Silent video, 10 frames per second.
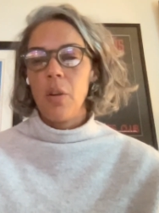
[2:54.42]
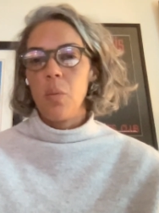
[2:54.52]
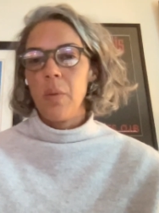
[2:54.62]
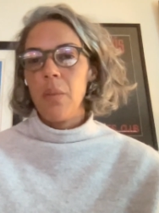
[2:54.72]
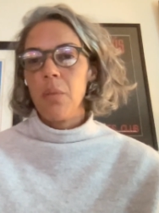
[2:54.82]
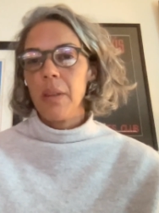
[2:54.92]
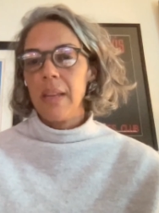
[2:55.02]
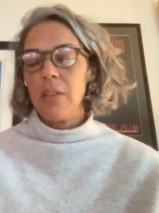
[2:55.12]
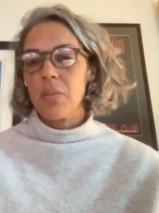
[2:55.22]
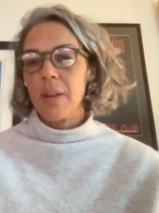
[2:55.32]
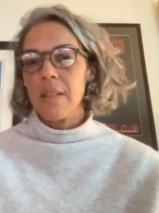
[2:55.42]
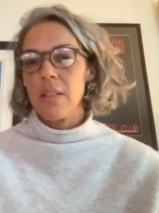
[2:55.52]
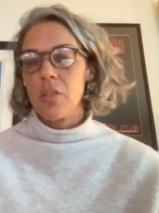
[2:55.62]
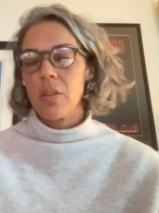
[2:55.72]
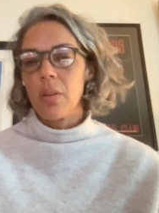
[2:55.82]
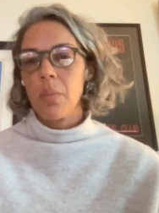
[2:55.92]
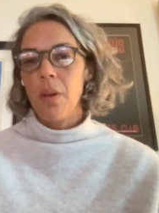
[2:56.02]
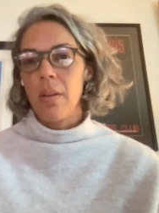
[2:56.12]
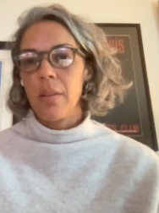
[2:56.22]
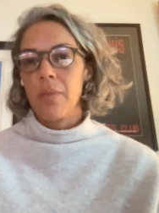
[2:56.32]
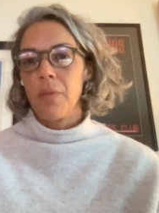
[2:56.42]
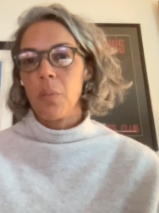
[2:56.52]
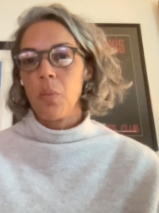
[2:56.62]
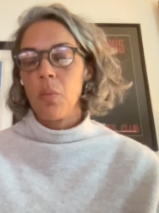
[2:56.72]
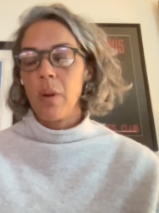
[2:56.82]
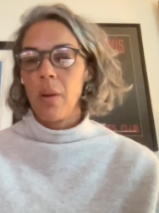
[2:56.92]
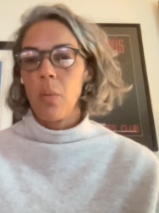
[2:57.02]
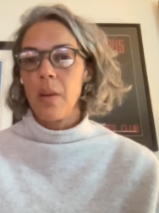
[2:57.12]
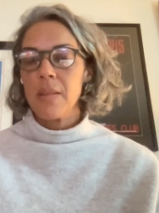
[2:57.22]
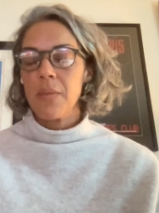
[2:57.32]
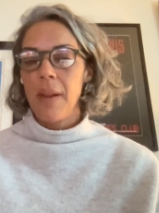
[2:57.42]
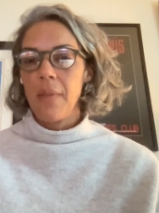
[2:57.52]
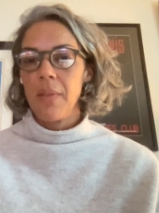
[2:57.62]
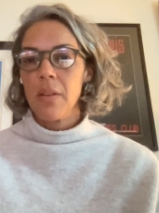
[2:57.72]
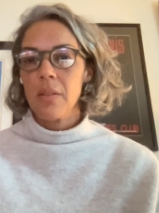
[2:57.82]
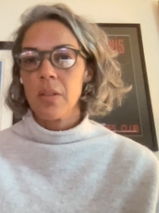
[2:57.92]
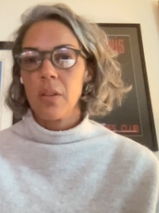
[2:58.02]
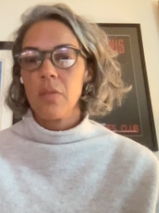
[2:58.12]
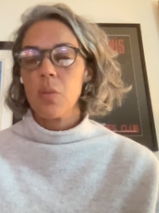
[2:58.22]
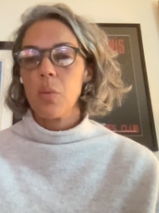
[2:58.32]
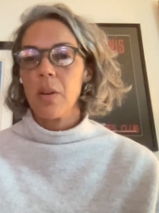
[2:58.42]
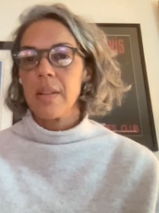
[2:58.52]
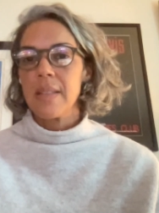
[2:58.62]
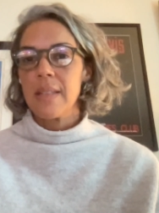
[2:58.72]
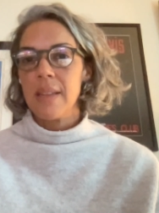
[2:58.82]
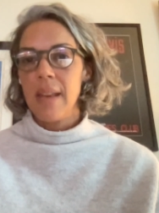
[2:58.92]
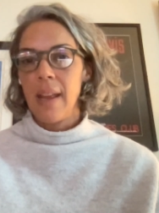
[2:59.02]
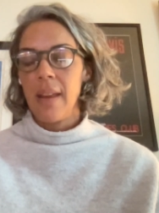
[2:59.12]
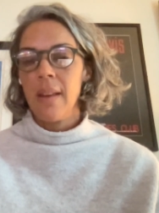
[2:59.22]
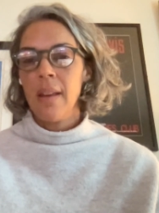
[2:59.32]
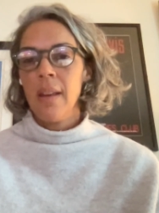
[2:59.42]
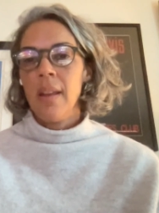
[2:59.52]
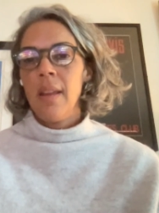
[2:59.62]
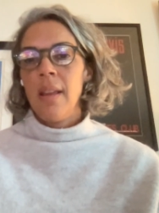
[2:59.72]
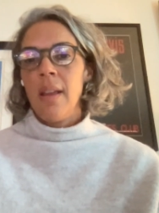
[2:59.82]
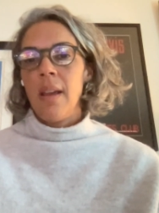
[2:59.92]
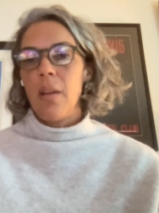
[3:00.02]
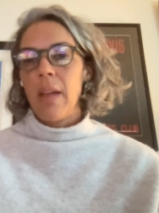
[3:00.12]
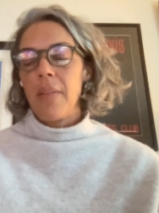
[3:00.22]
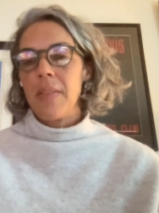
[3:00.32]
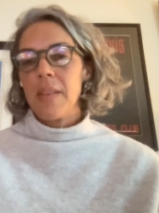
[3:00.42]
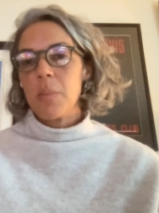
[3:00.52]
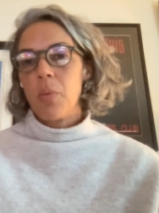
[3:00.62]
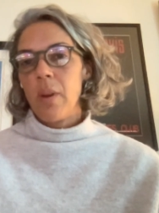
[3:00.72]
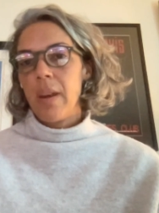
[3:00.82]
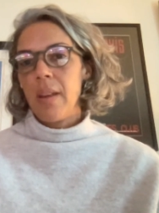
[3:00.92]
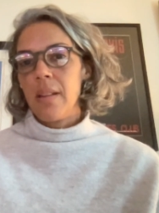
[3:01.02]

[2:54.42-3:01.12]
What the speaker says: we really transitioned our product from where it was 5 years ago to where it is today. At this point,